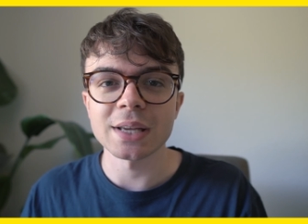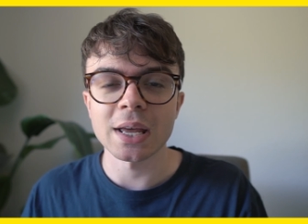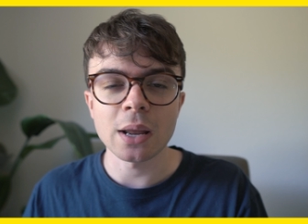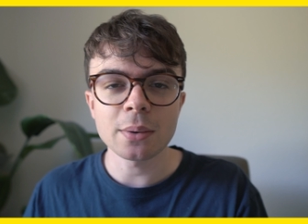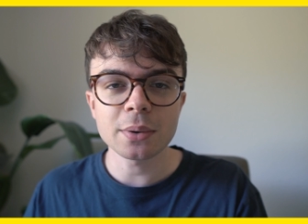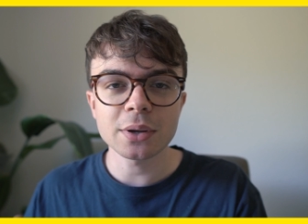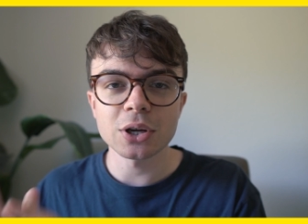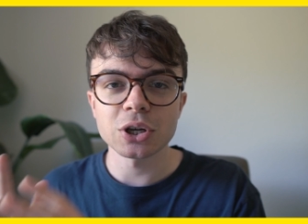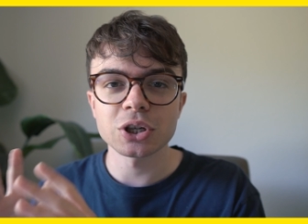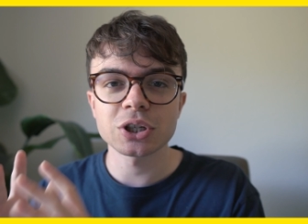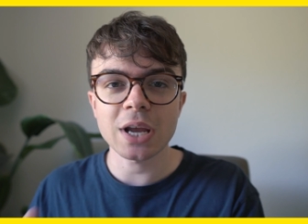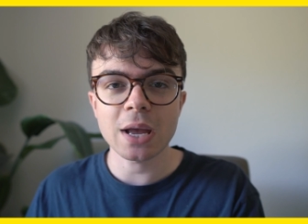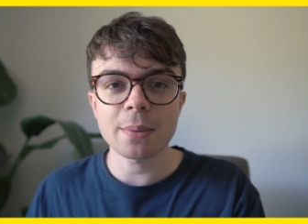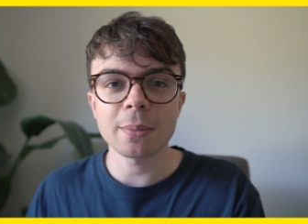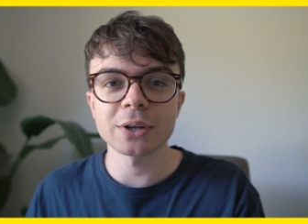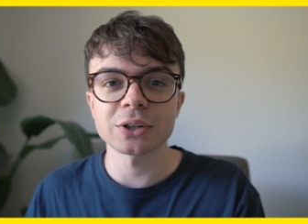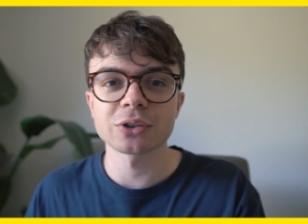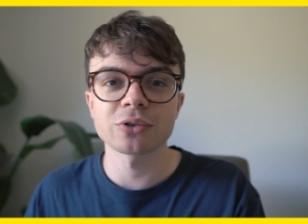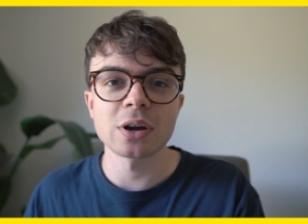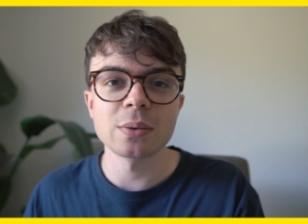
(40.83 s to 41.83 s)
and I'm gonna share
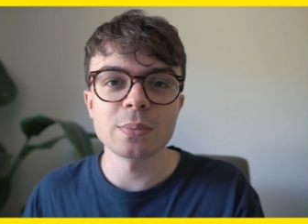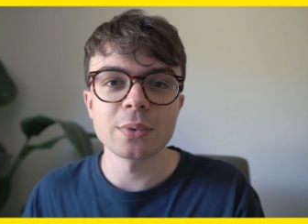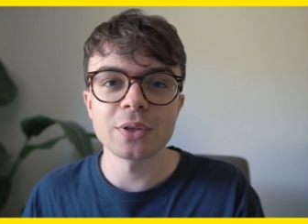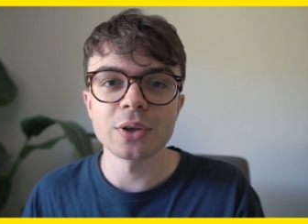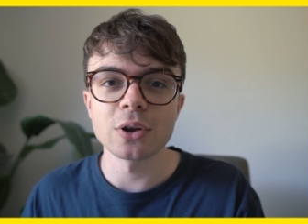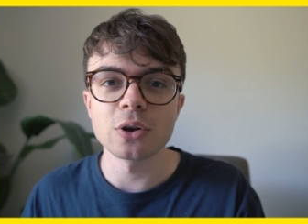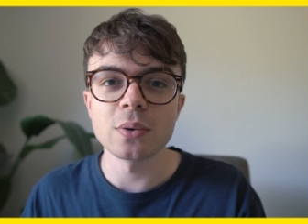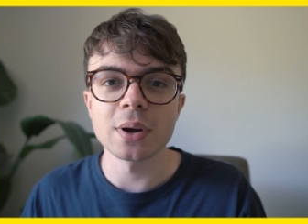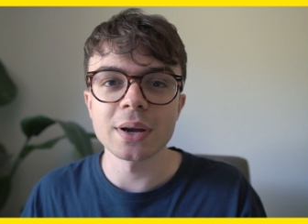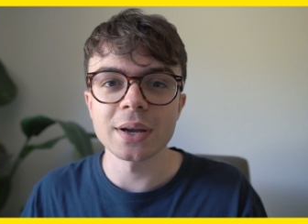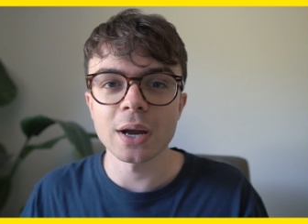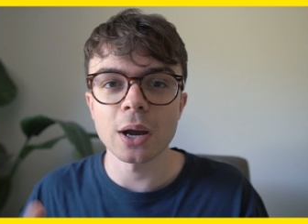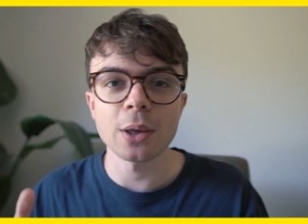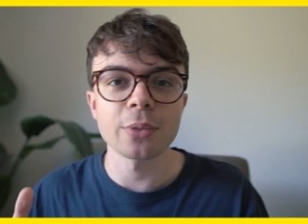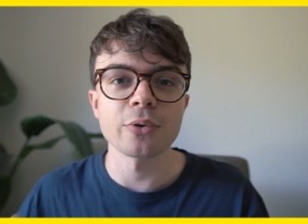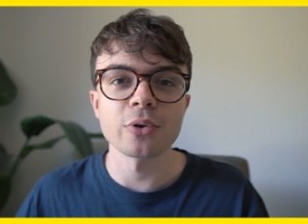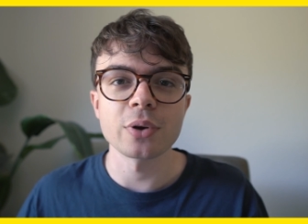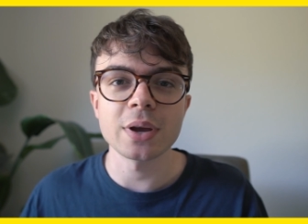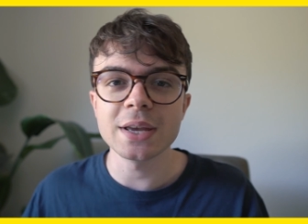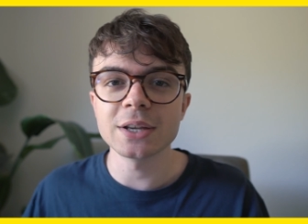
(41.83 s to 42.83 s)
my screen with you and go
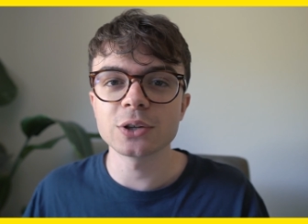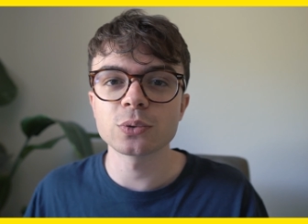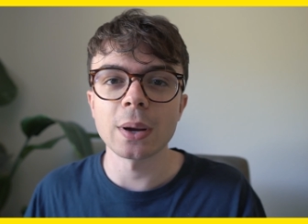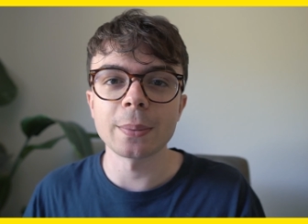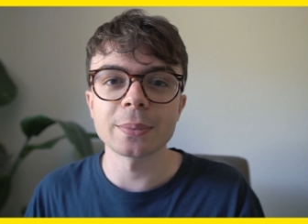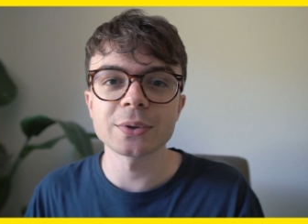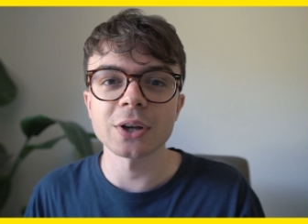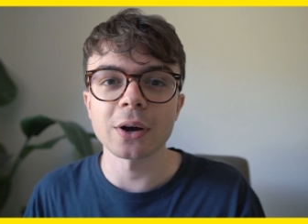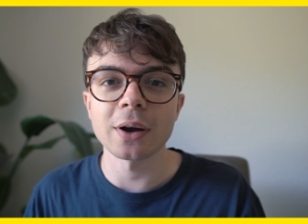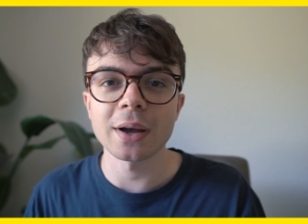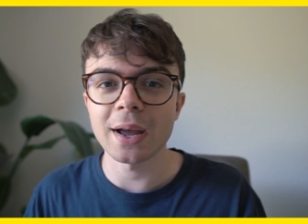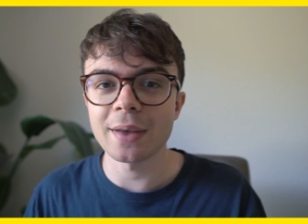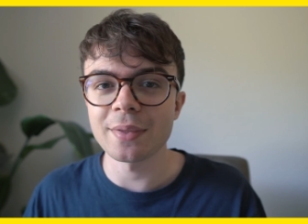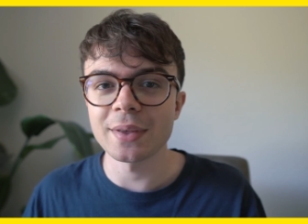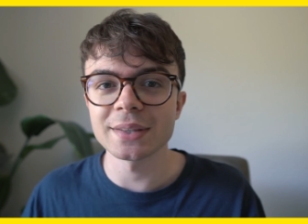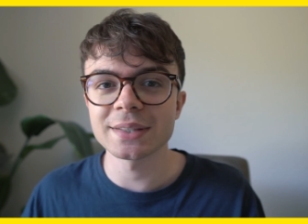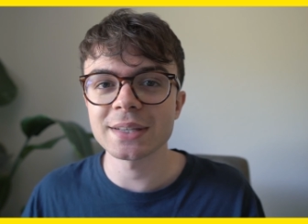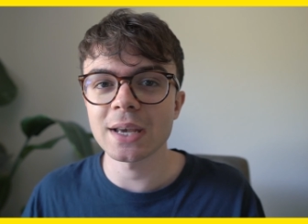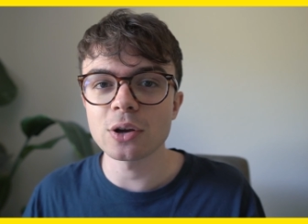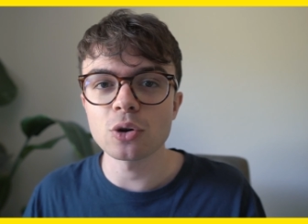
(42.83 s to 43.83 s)
through each website and
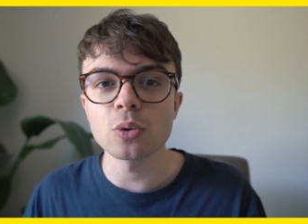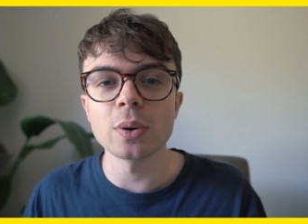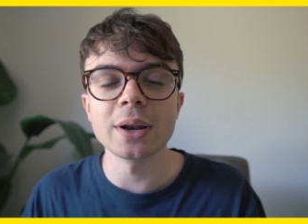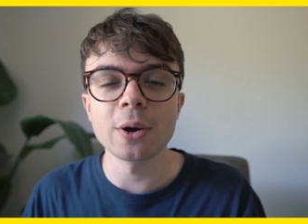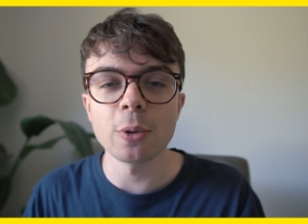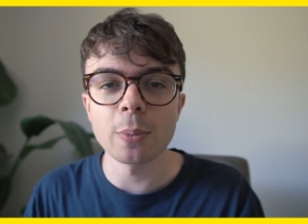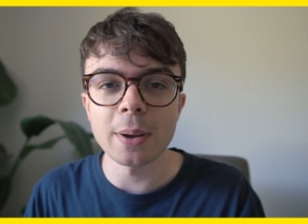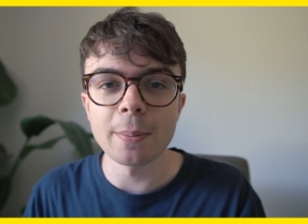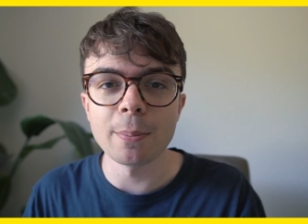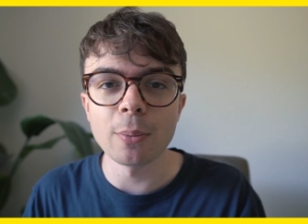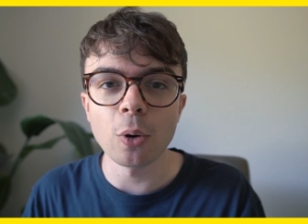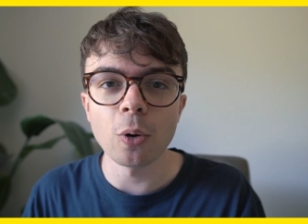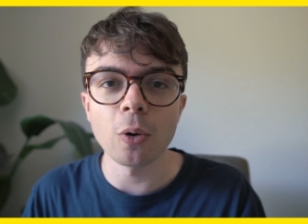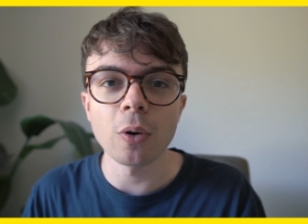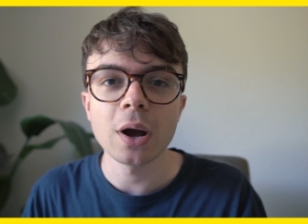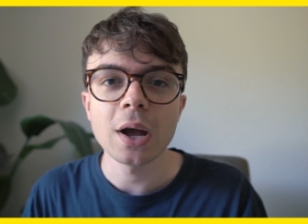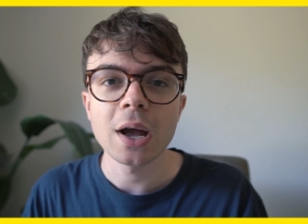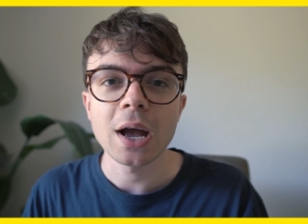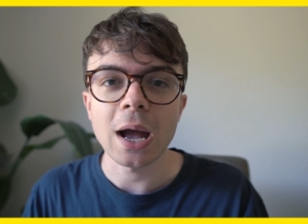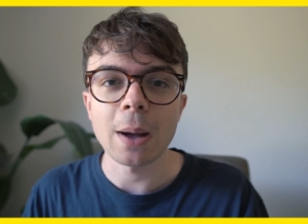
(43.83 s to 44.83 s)
then tell you a little bit
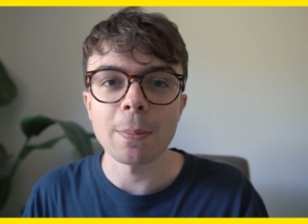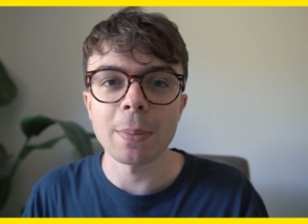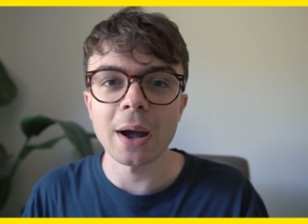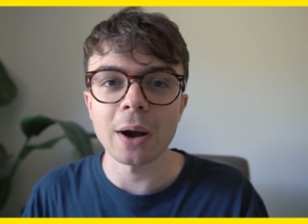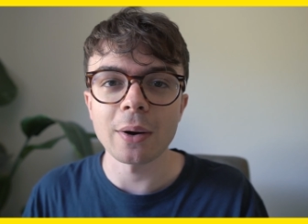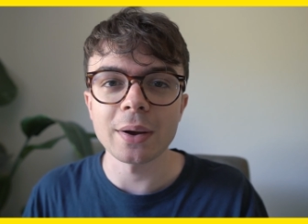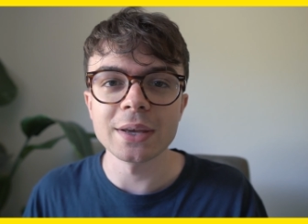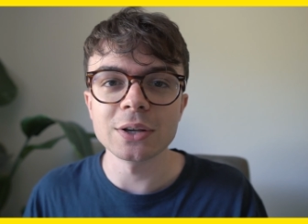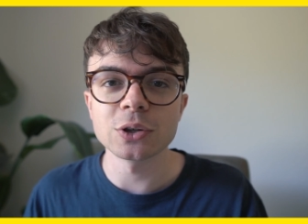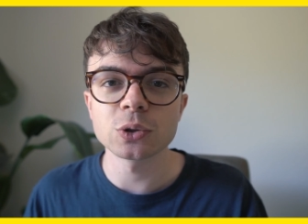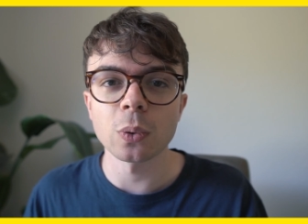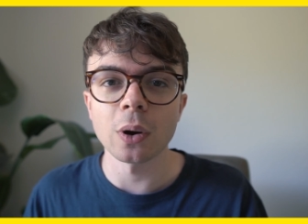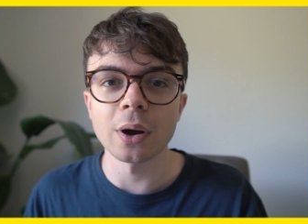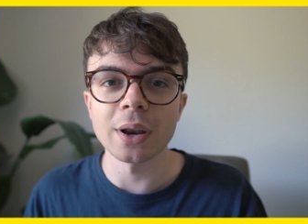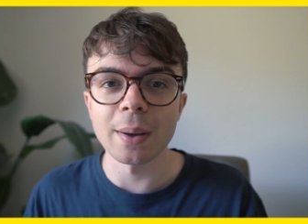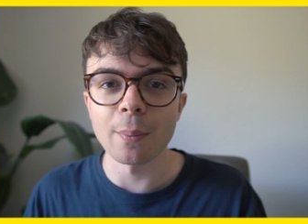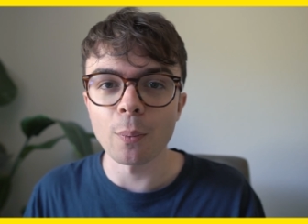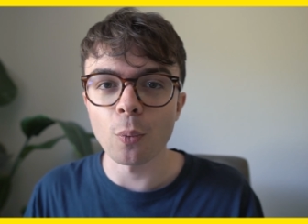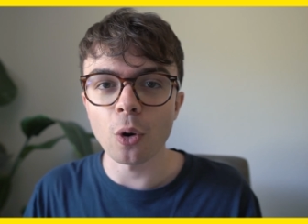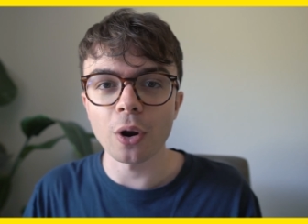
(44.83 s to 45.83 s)
more about each
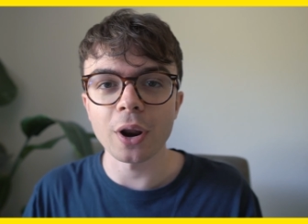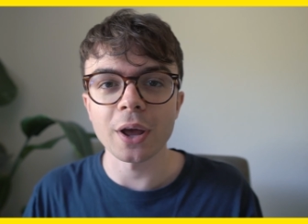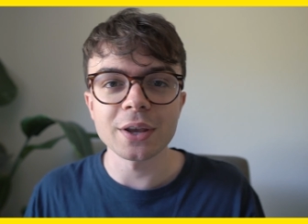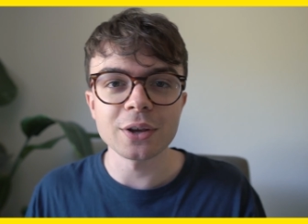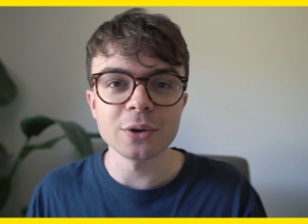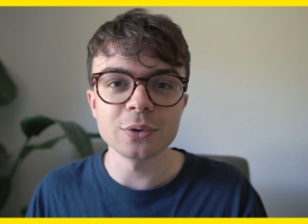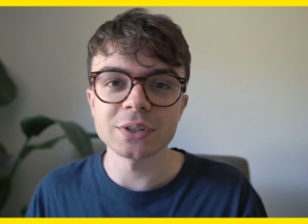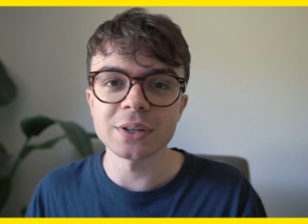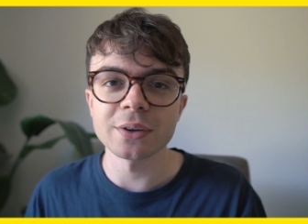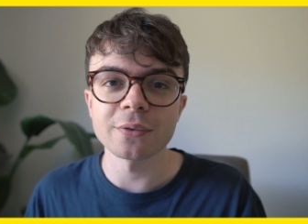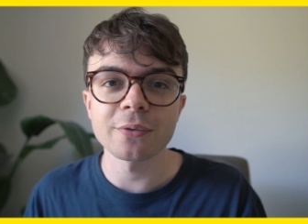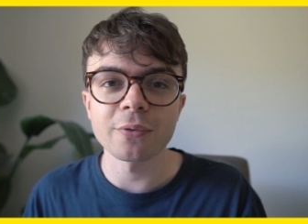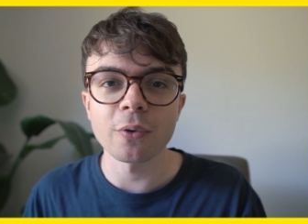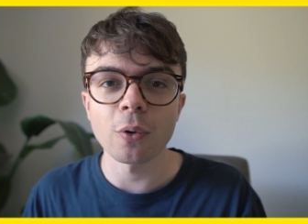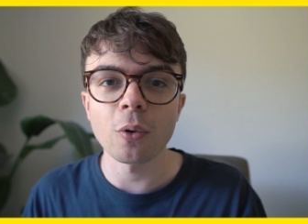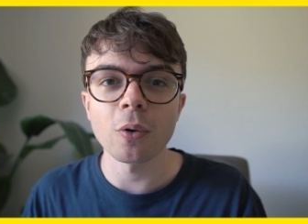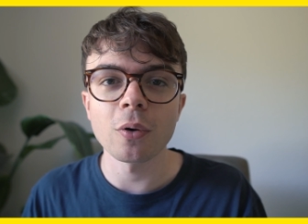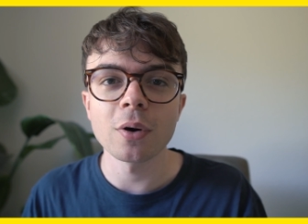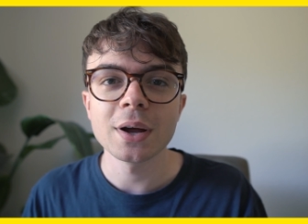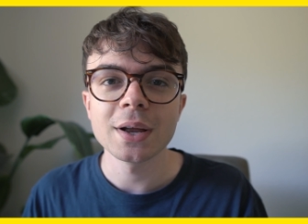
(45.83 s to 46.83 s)
one and what I use it
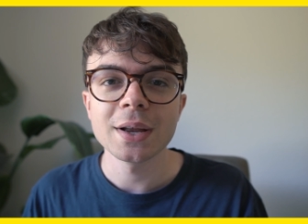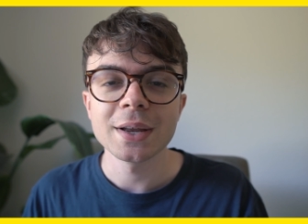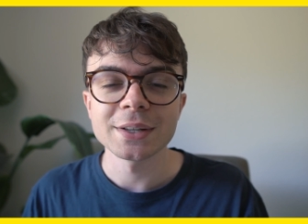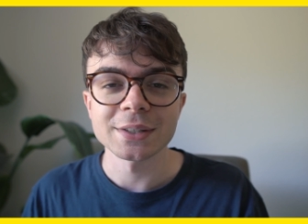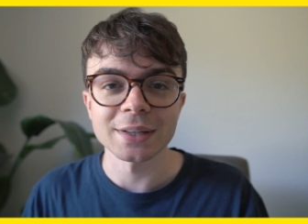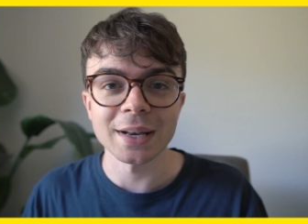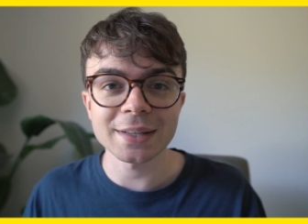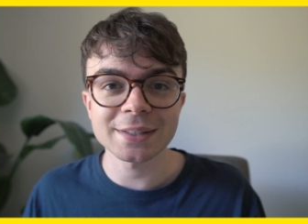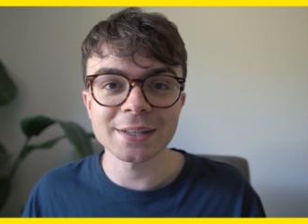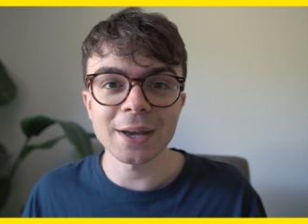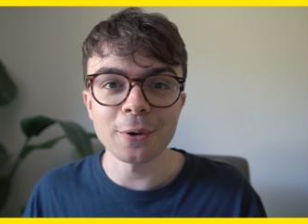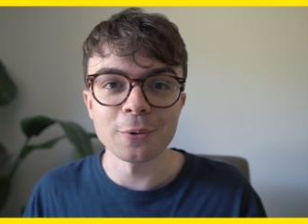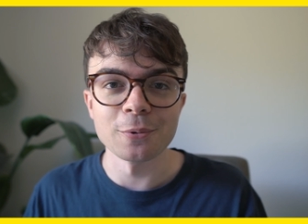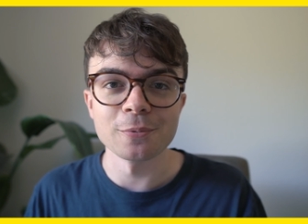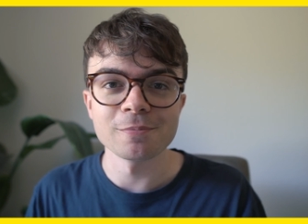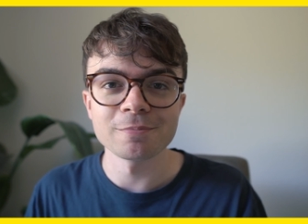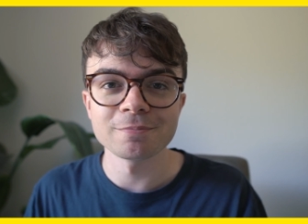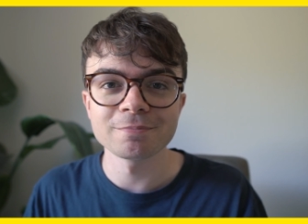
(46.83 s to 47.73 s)
for. So let's go.